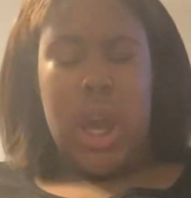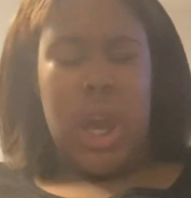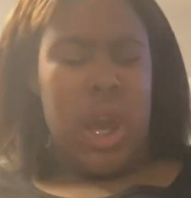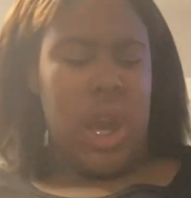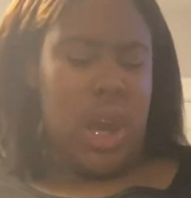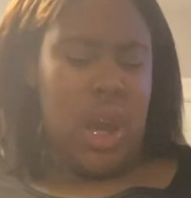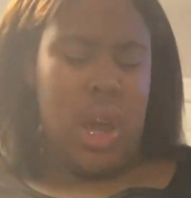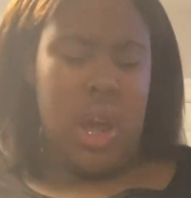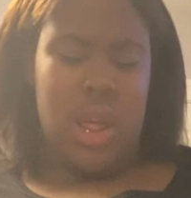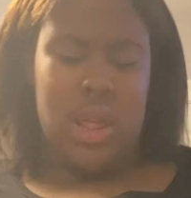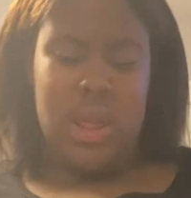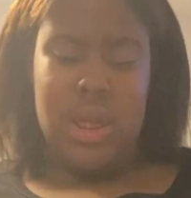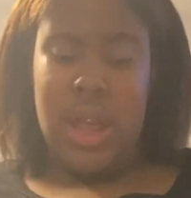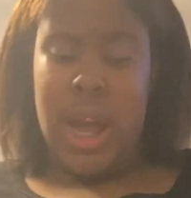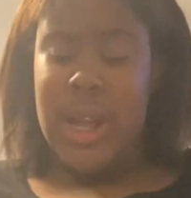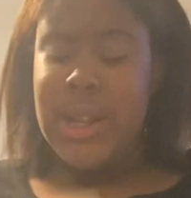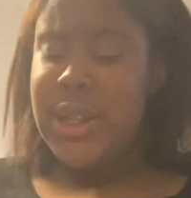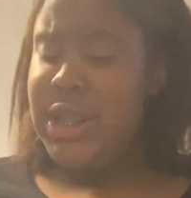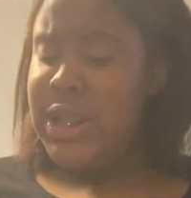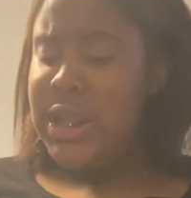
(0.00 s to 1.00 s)
And
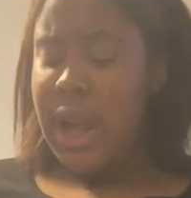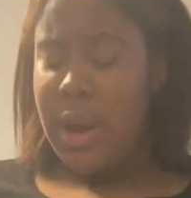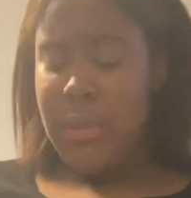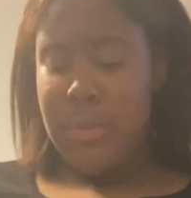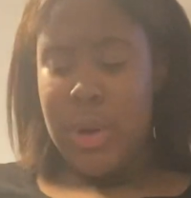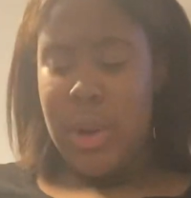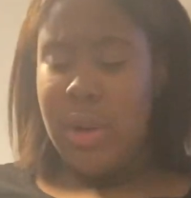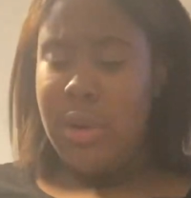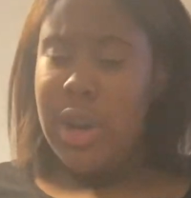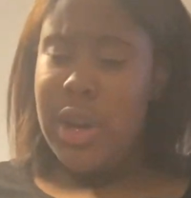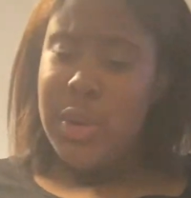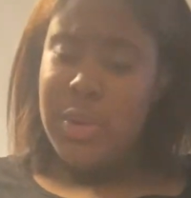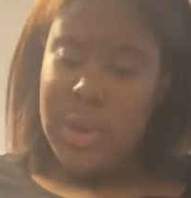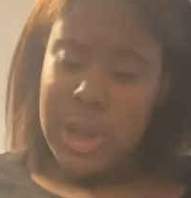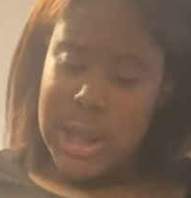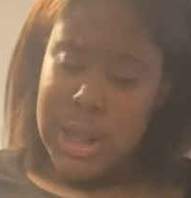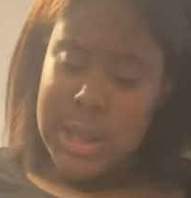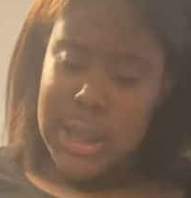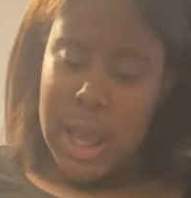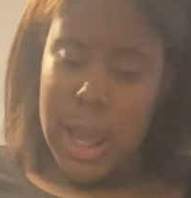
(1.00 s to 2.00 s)
that's just how we're going to do
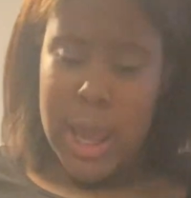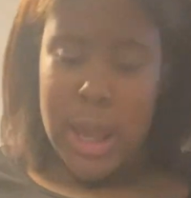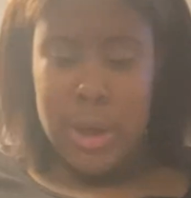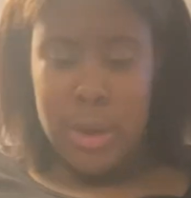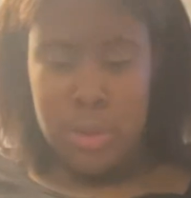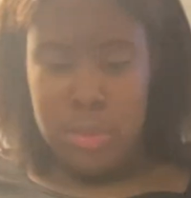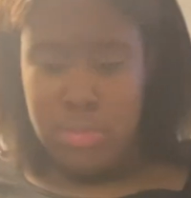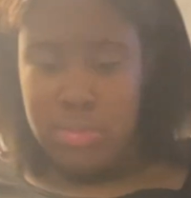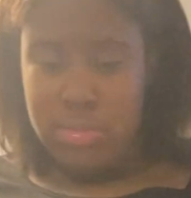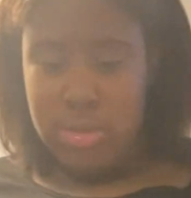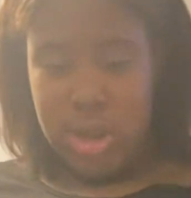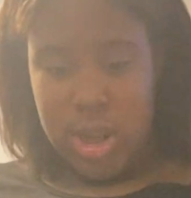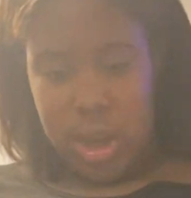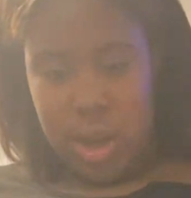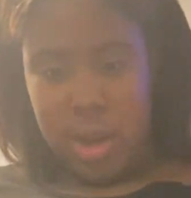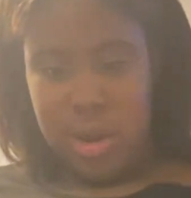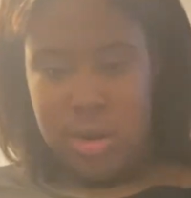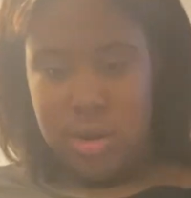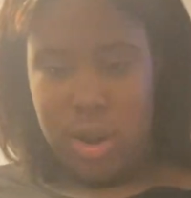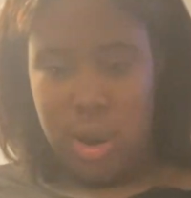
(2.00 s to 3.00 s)
this. And
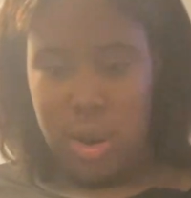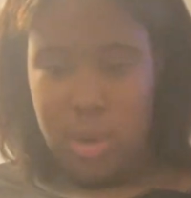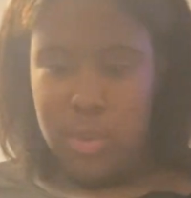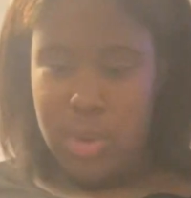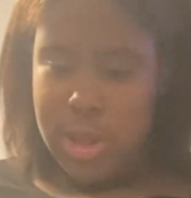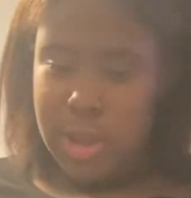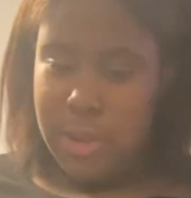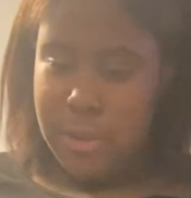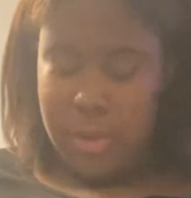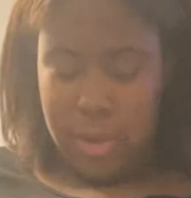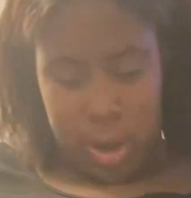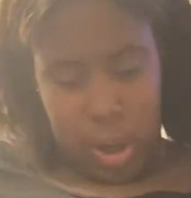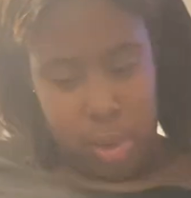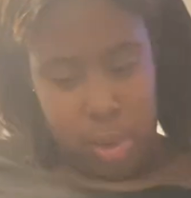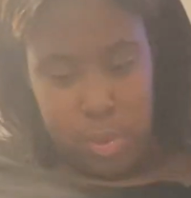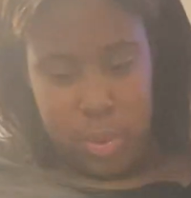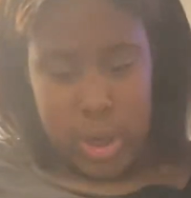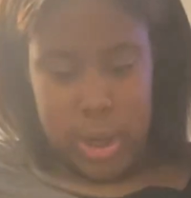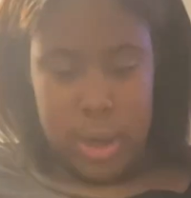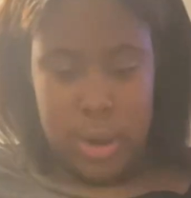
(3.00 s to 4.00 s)
yeah, go with the
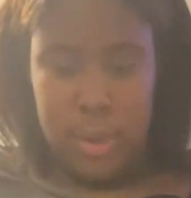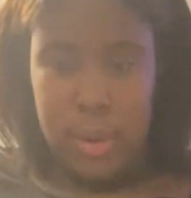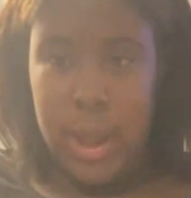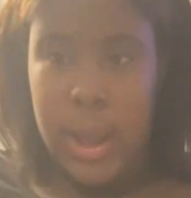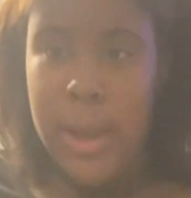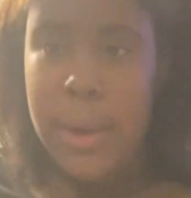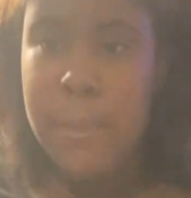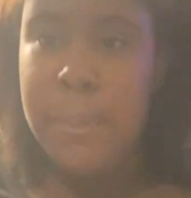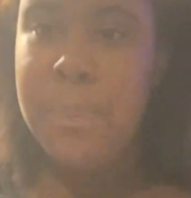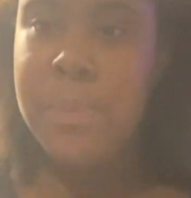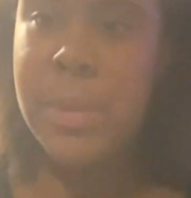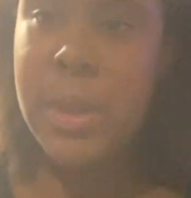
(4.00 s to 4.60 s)
flow with it, okay?